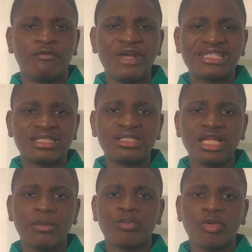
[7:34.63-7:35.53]
vetting
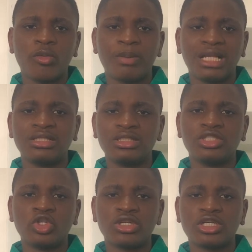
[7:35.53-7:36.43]
them properly
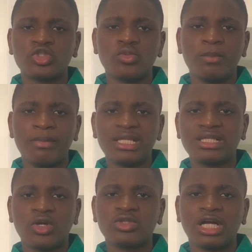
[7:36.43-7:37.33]
in order to make
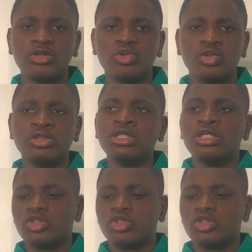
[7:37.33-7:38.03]
out that loan.